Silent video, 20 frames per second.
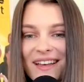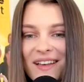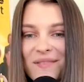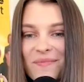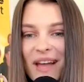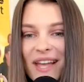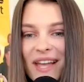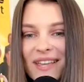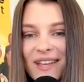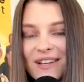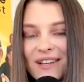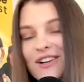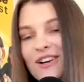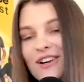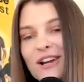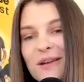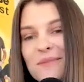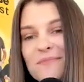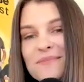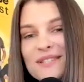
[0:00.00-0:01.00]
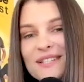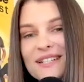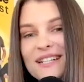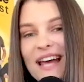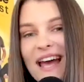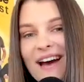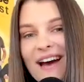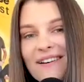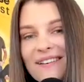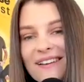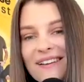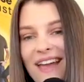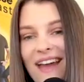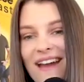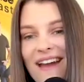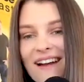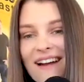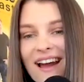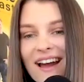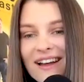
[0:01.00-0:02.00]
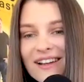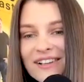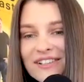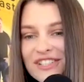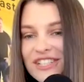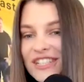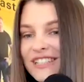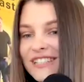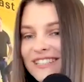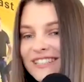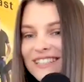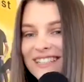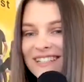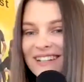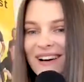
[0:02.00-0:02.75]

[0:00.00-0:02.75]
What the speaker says: making creams in our garage and,